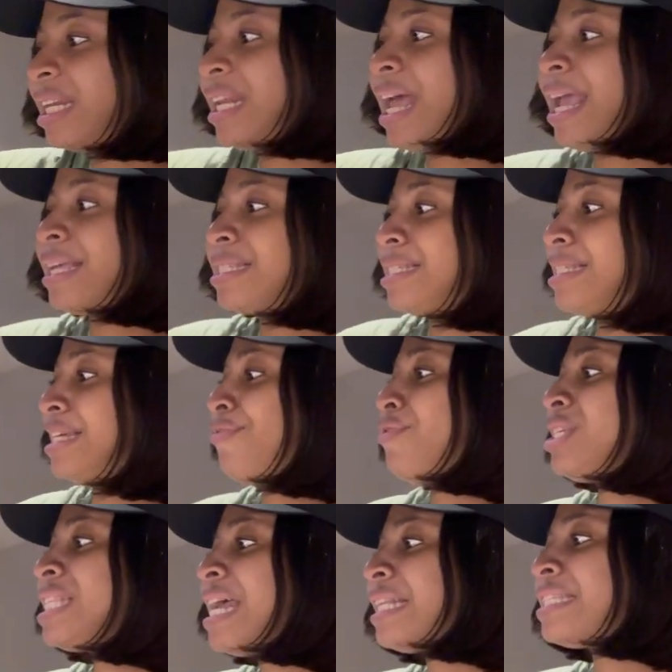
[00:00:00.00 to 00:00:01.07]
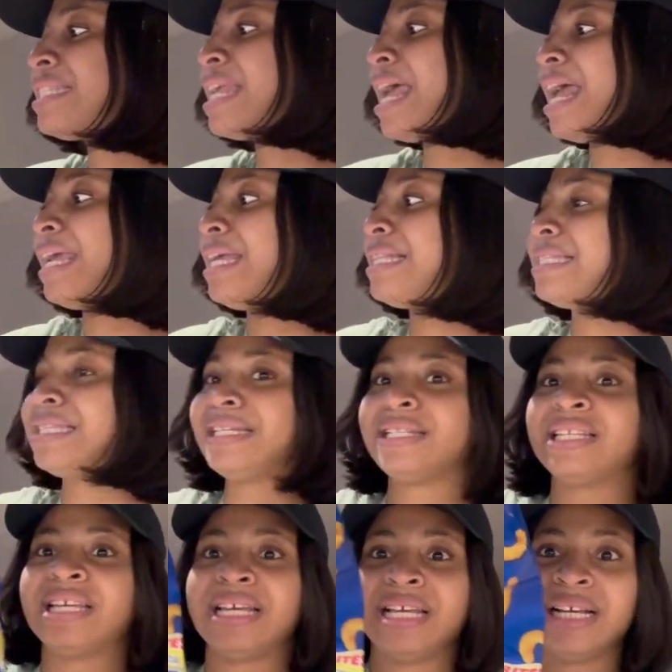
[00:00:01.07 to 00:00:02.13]
likes, she recently started
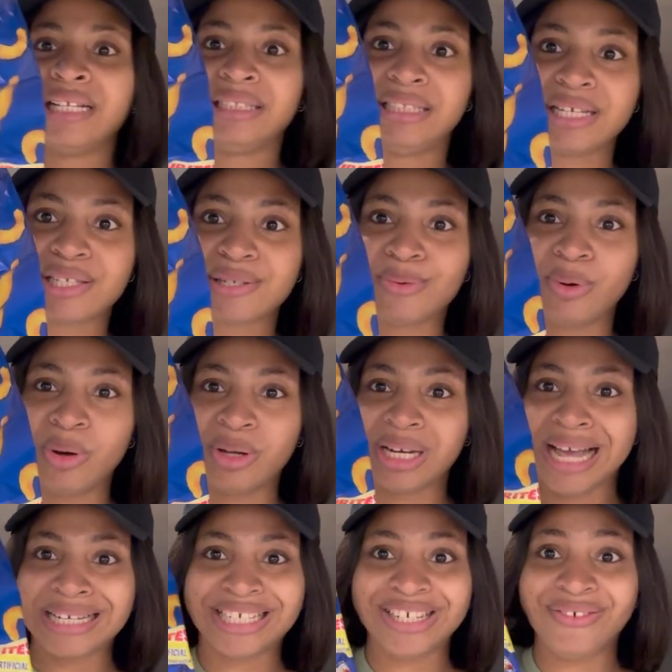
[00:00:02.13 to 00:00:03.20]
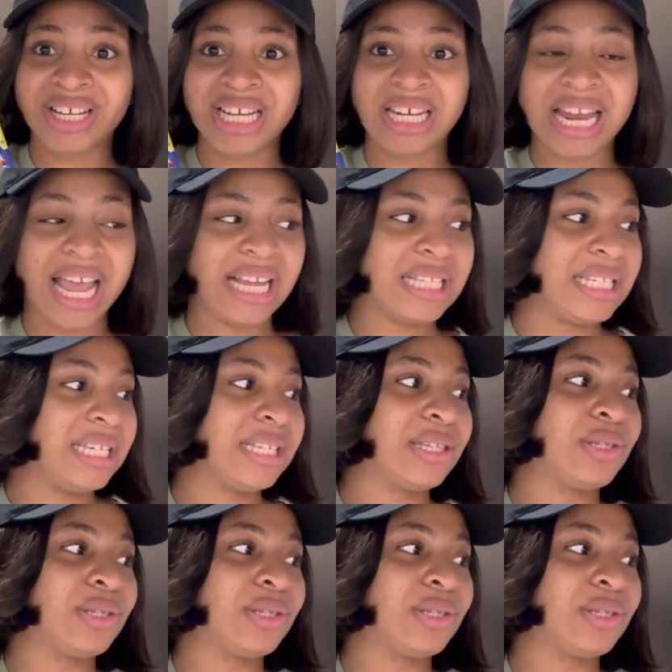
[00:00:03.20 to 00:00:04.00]
eating this one and she really liked it.